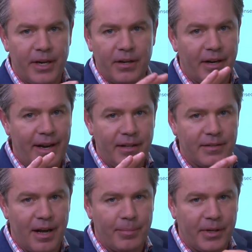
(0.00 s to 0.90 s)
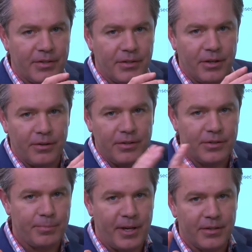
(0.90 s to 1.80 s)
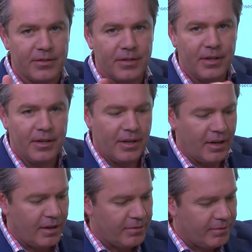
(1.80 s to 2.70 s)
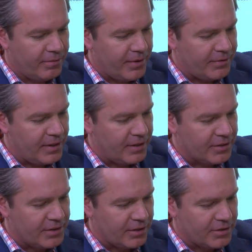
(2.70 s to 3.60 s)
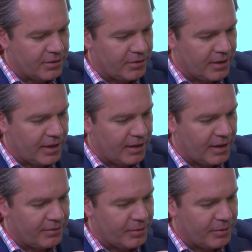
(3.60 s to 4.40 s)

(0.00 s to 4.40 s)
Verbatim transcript: Mike on any topic, as you know, he spans uh, 50 years here, so okay, so I,